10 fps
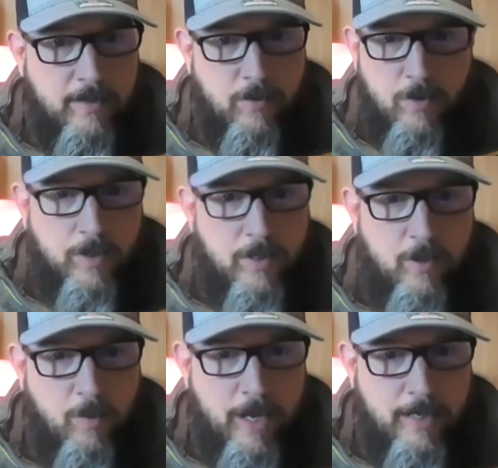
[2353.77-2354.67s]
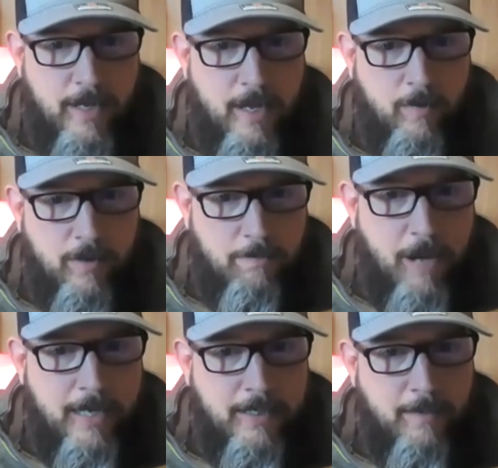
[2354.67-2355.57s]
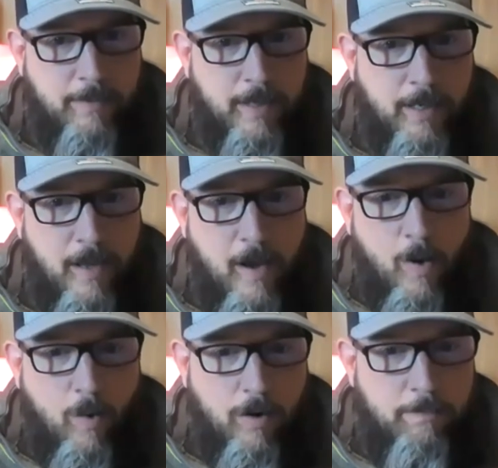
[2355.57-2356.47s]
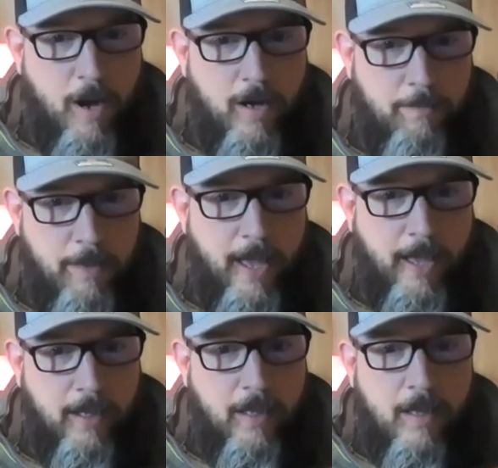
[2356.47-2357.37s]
There's only two ways out, to buy something or a body bag.